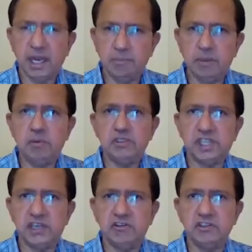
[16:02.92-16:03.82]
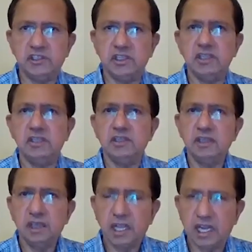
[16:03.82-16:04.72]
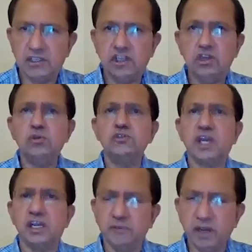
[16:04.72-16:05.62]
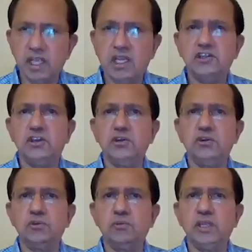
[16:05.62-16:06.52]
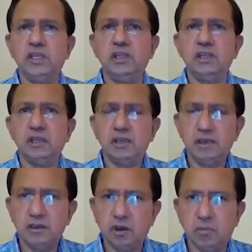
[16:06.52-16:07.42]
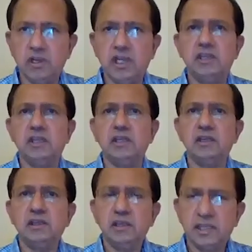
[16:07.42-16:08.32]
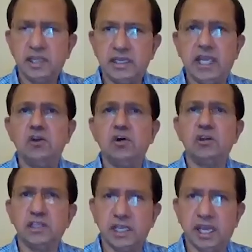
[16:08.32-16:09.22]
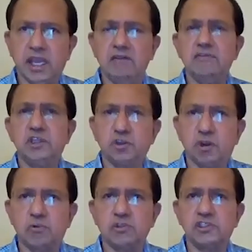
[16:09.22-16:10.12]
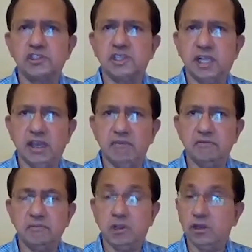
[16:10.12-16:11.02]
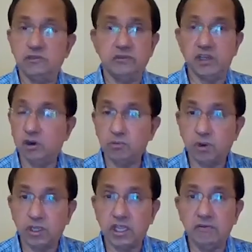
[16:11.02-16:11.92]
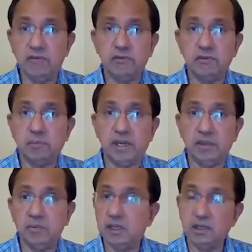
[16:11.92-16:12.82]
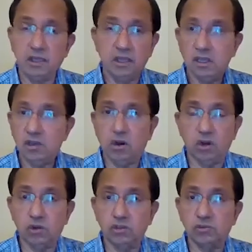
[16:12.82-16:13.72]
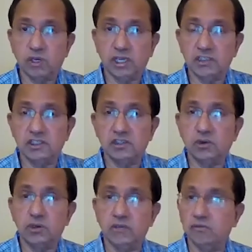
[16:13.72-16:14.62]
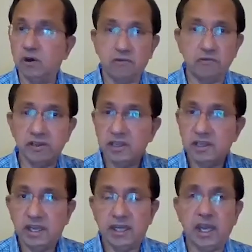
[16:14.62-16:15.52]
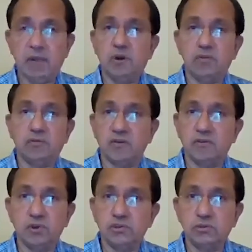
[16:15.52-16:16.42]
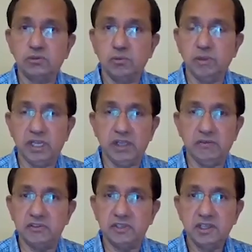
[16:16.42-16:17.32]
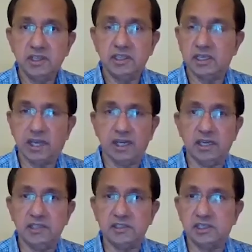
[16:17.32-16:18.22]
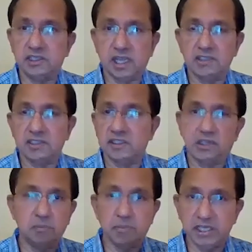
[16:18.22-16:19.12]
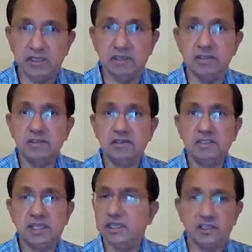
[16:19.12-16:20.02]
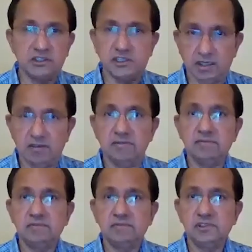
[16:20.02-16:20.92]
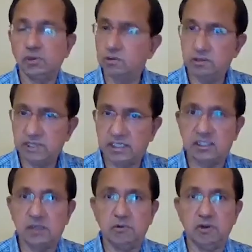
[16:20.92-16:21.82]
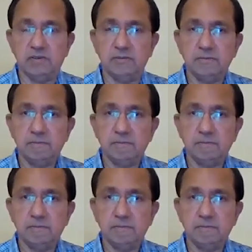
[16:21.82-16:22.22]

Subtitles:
and people centricity continues and will continue to be dominating the dialogue that I have, the thought process that I have, because we are not walking away from the pandemic. God knows what else is going to evolve. And I'm not one of those who believes that unless the task is completed, that it is done. So that's number one.